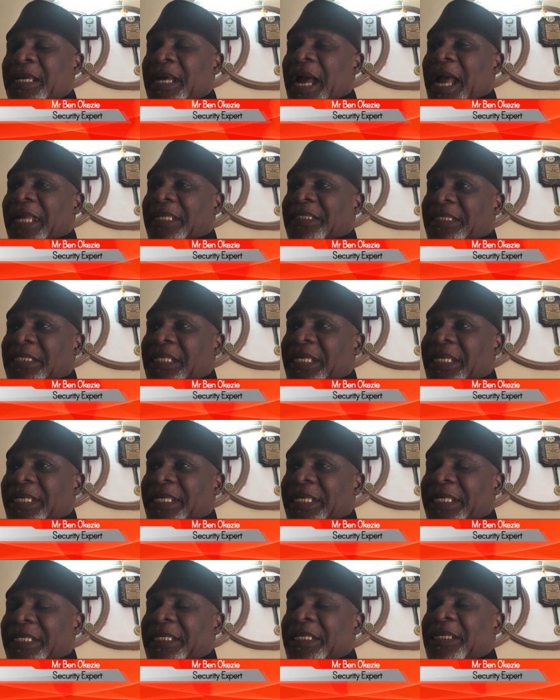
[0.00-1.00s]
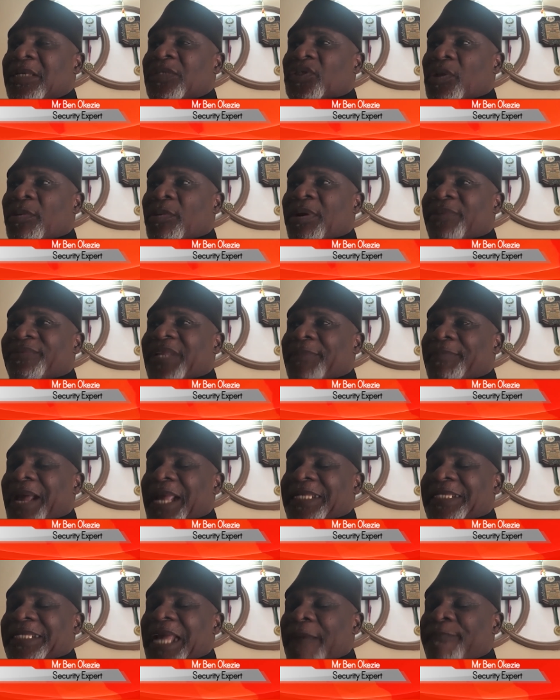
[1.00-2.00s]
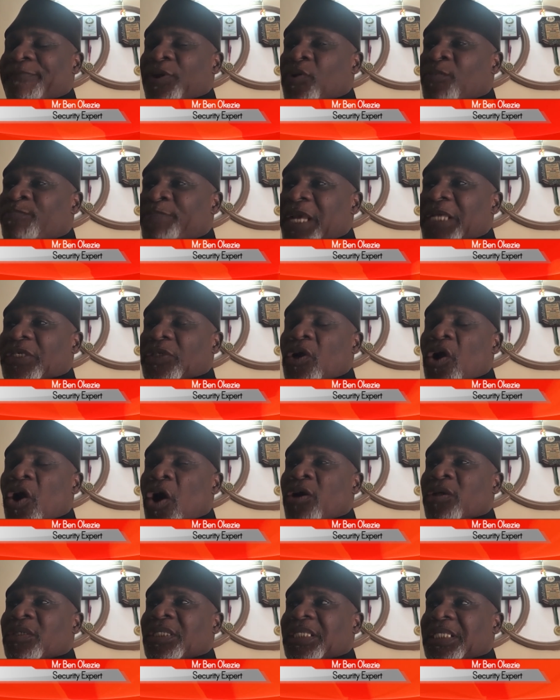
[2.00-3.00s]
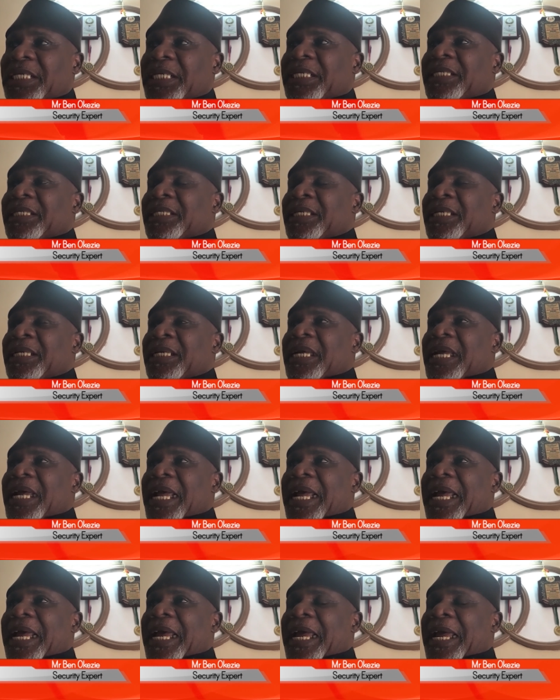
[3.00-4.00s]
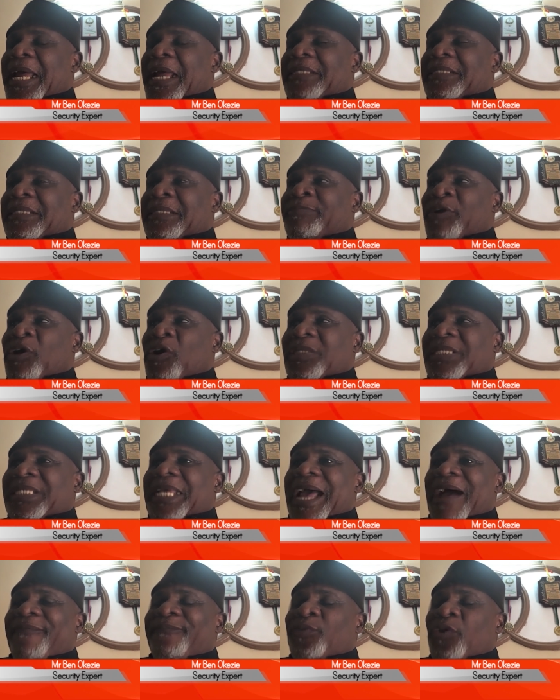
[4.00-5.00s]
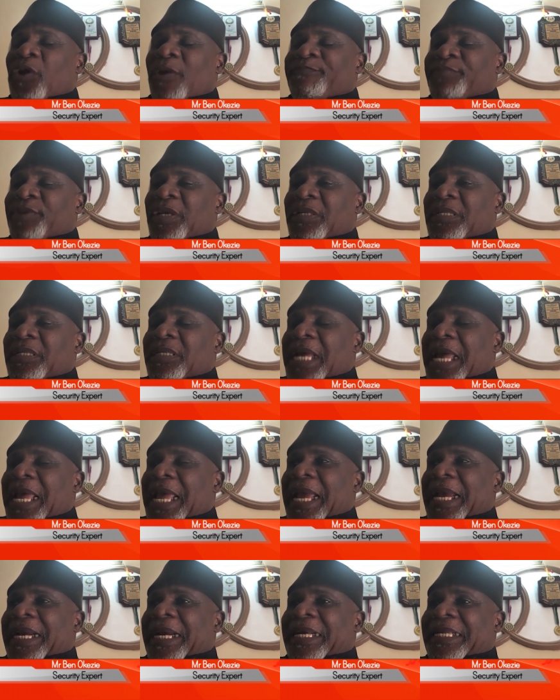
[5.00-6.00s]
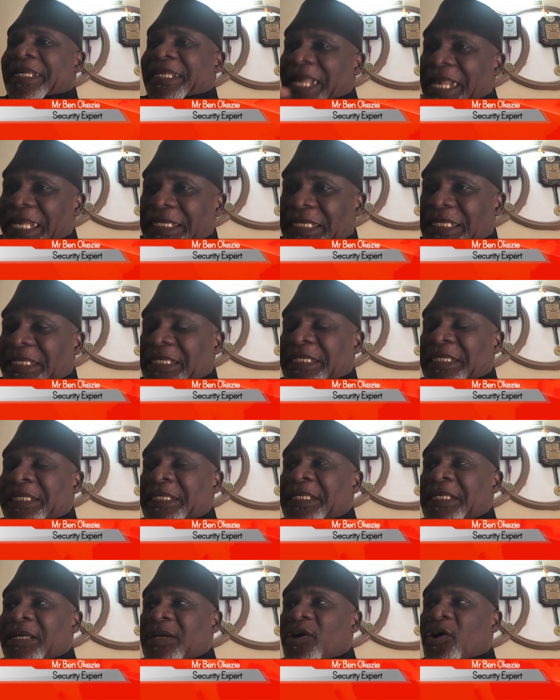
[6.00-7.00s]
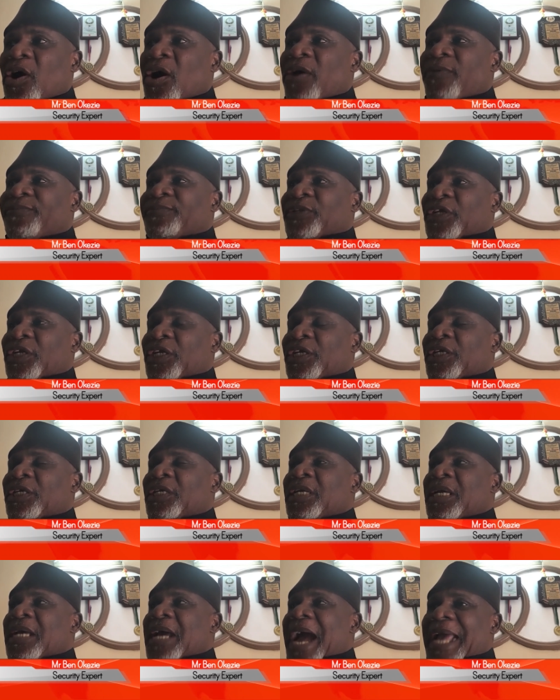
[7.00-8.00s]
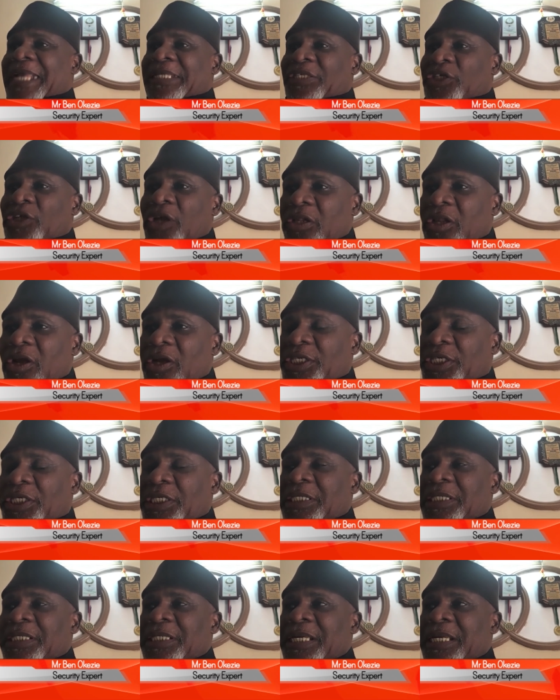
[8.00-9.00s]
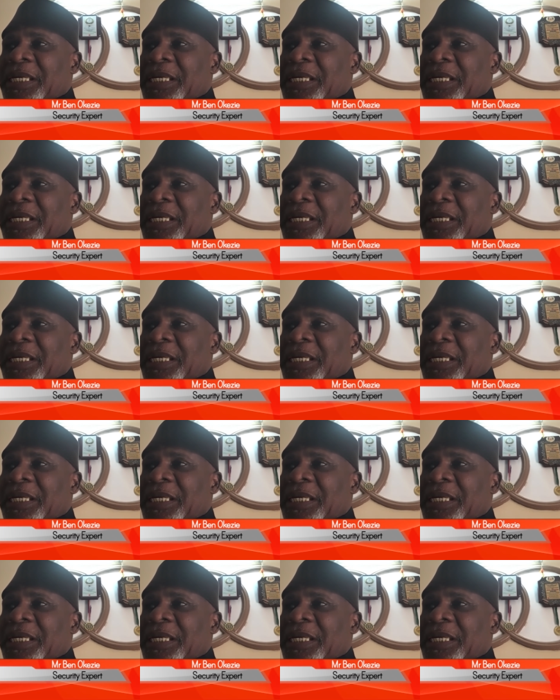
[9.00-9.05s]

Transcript: And three, some of them are there based on the, uh, because they have not been uh, cleansed of the ideology